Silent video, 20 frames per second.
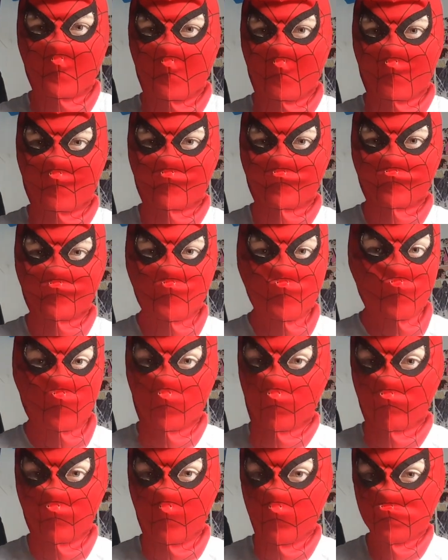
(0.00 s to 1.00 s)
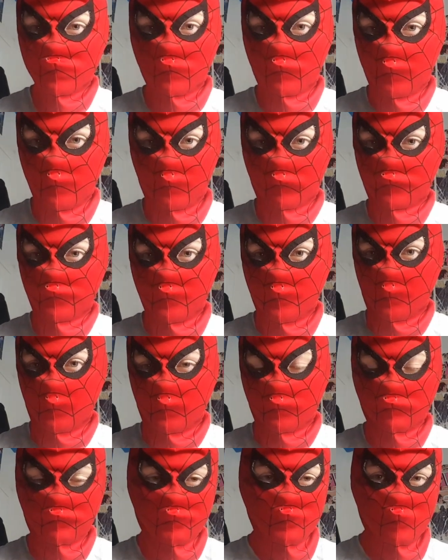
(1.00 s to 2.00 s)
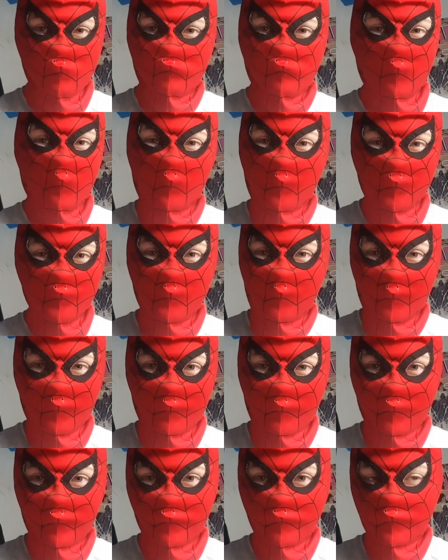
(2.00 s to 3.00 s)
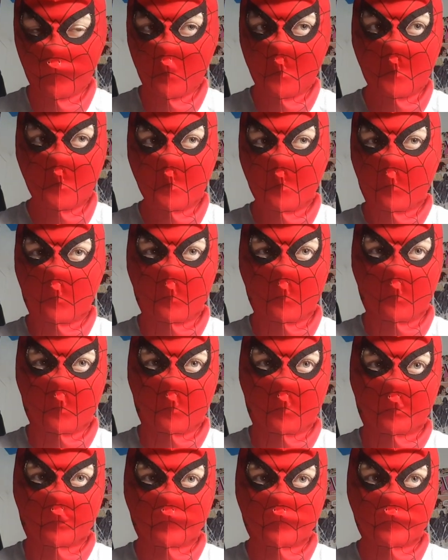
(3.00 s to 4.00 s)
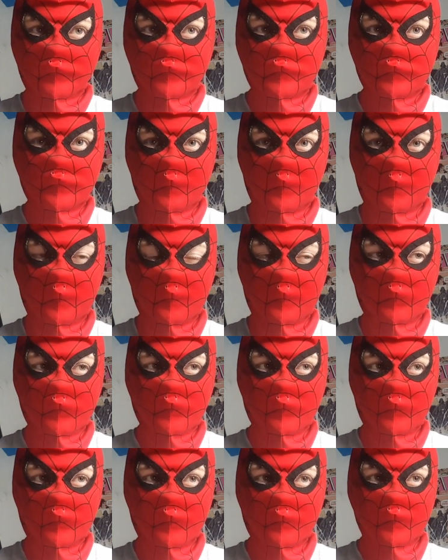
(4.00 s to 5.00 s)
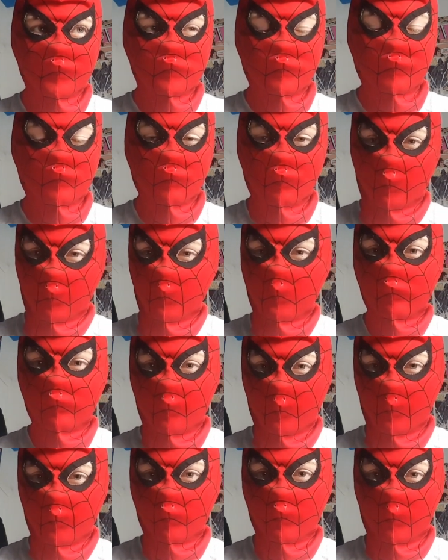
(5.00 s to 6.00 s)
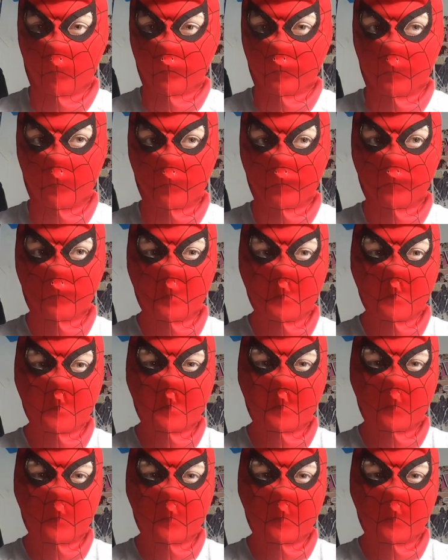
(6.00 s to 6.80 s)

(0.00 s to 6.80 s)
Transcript: And this is one of the best movies I've seen so far this decade, and I think it's really, really well done.